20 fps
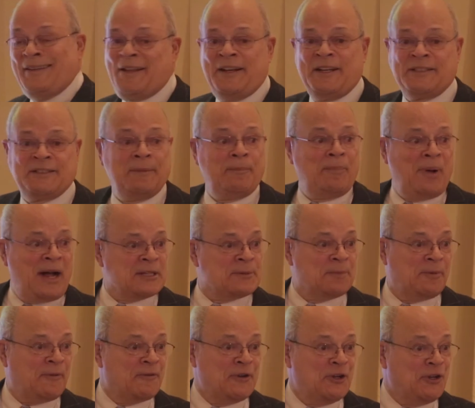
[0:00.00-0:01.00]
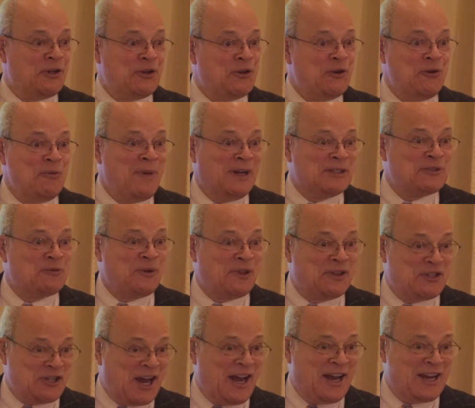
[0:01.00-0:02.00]
then it's impossible for you to do much
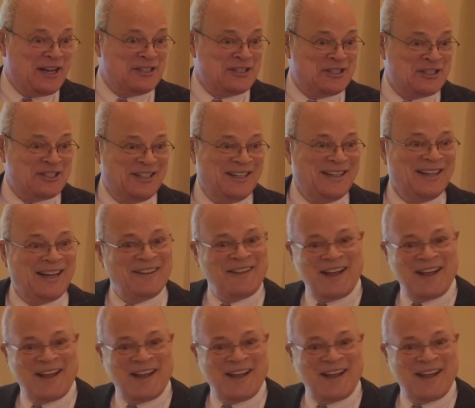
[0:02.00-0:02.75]
with change. And